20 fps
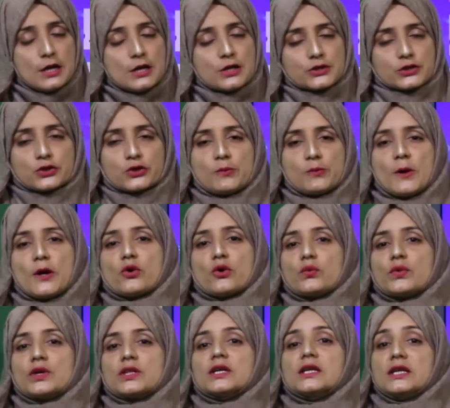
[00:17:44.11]
So tomorrow
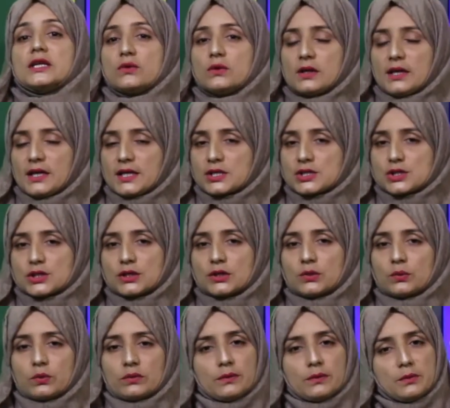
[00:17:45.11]
with a new lecture,
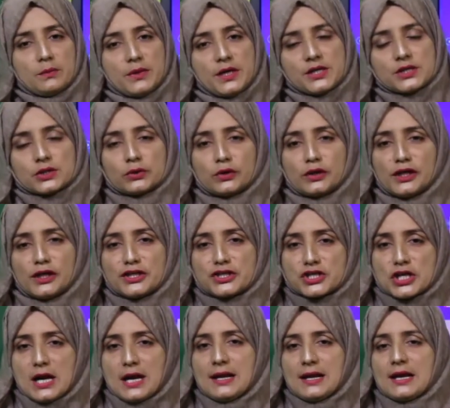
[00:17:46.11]
we will meet soon
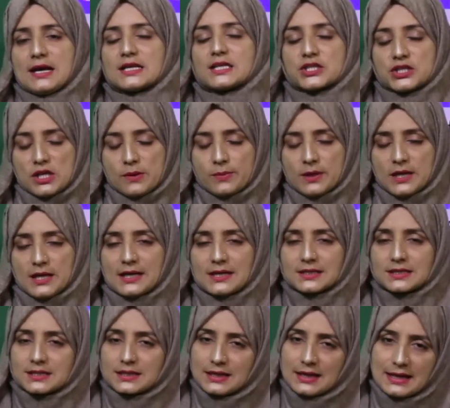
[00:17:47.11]
inshallah. Stay
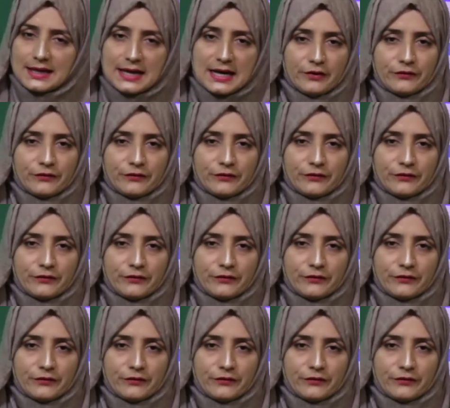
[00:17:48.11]
blessed. Allah